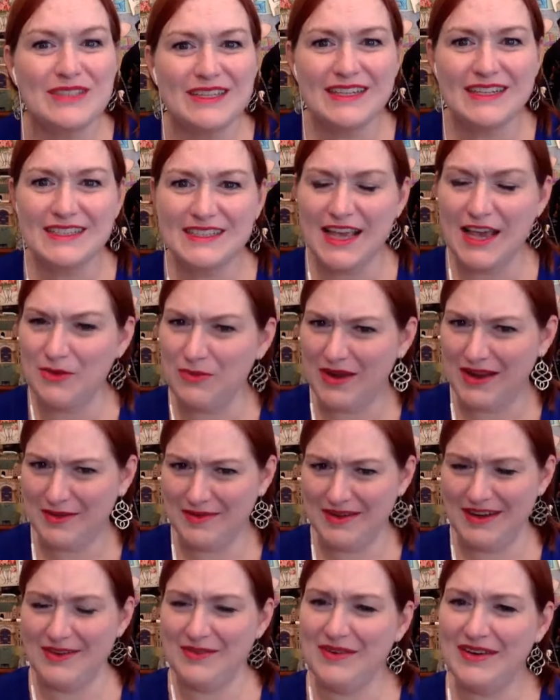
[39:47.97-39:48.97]
going to say, wait a
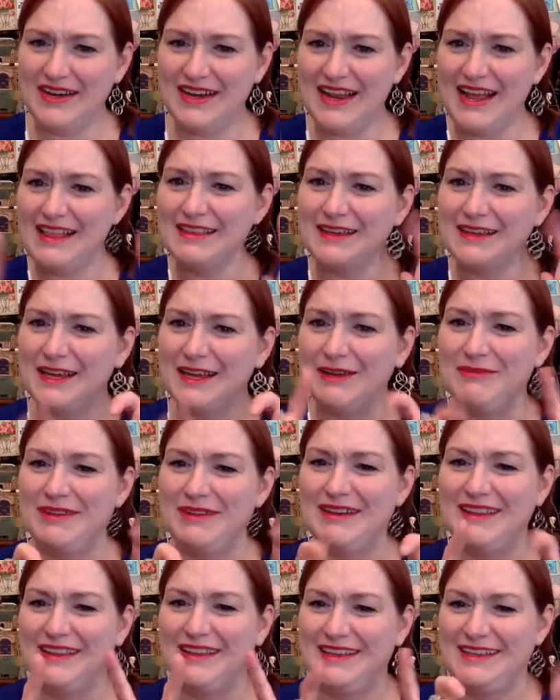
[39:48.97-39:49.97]
minute, when did Ellen come
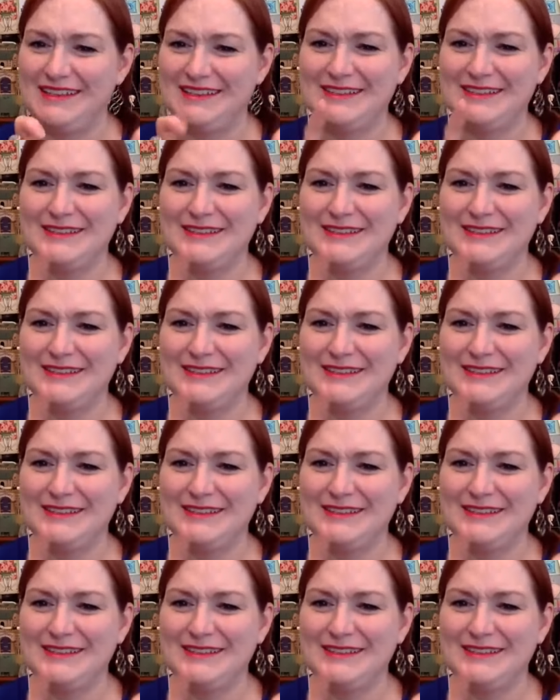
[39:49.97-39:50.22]
in this?